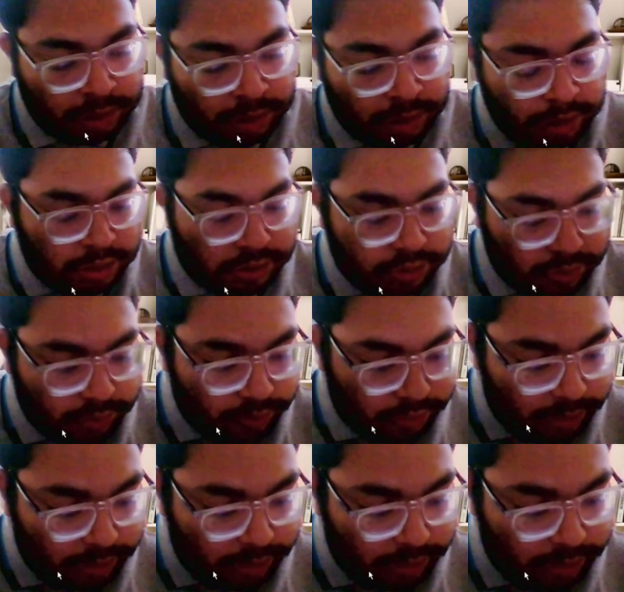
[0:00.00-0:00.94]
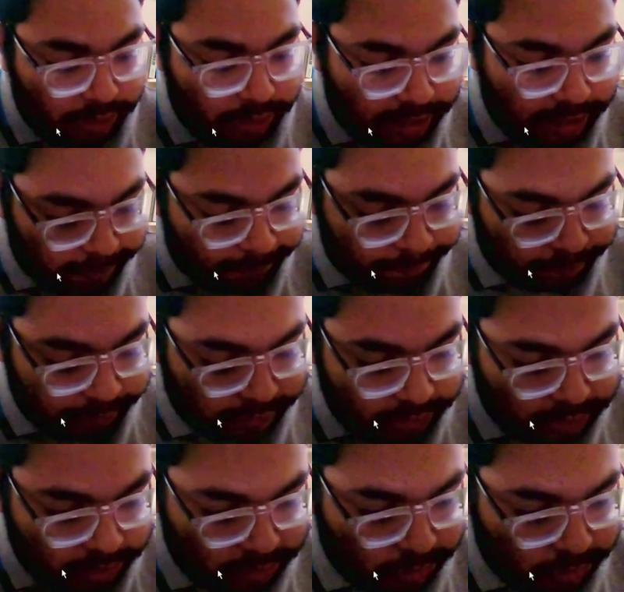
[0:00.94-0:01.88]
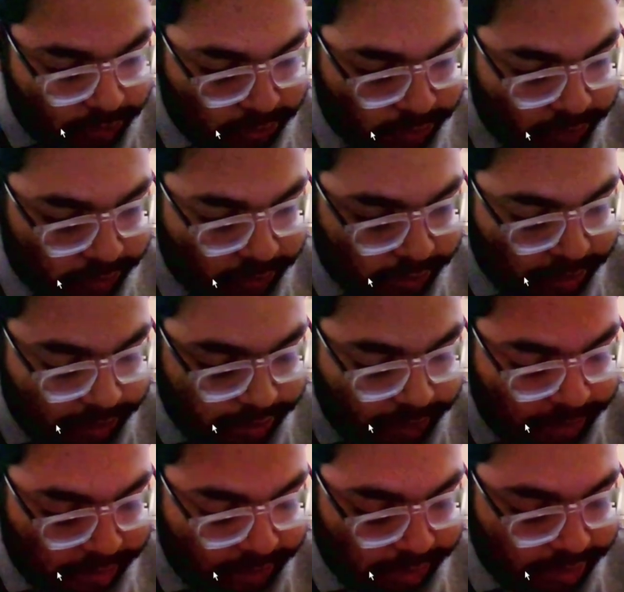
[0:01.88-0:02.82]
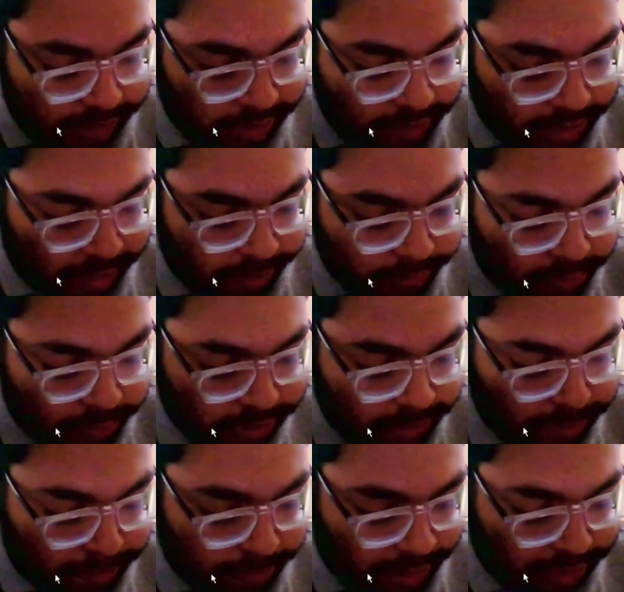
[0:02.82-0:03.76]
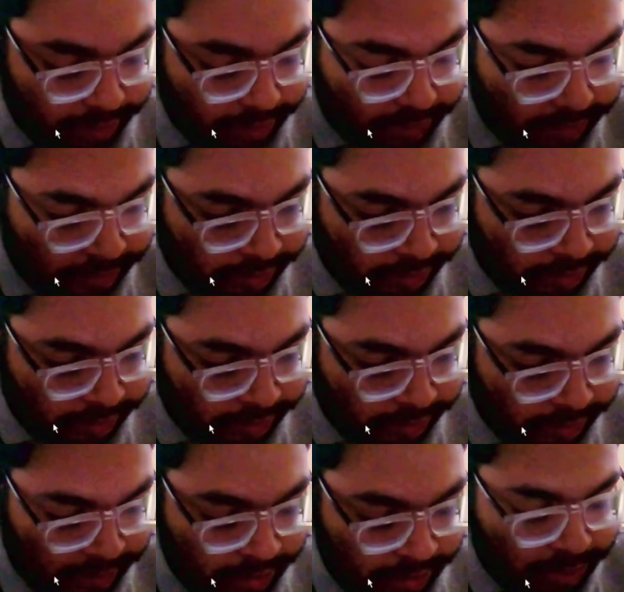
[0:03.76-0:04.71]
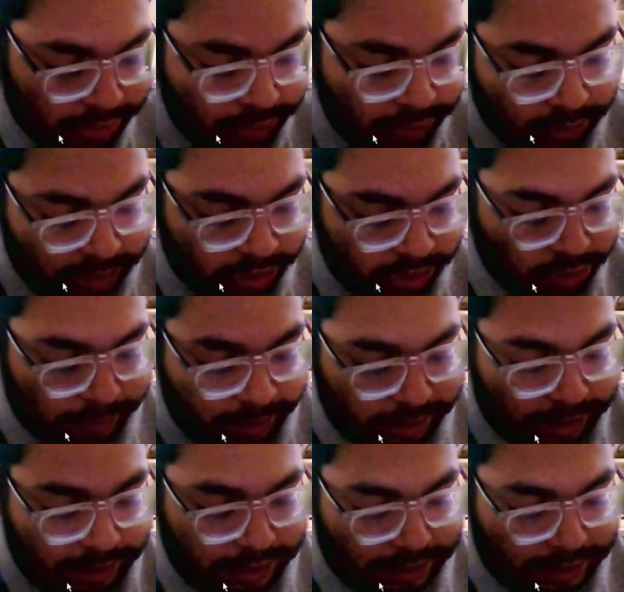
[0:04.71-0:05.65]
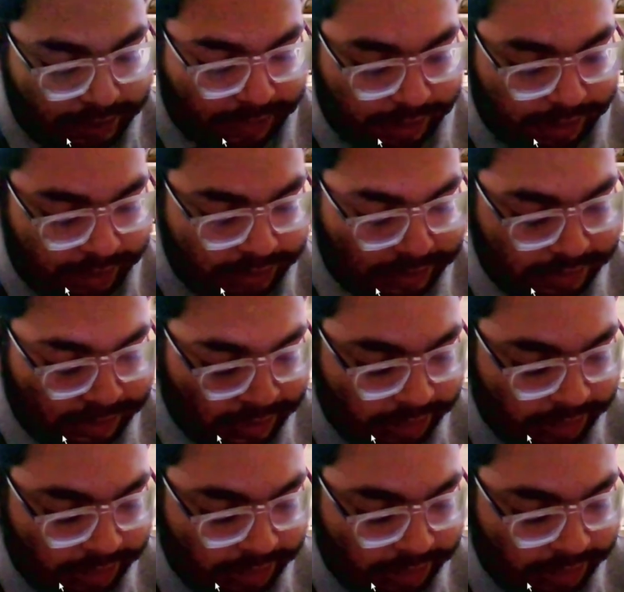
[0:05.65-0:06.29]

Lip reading: So let's see. So here I am using marks. Always use numerical as x.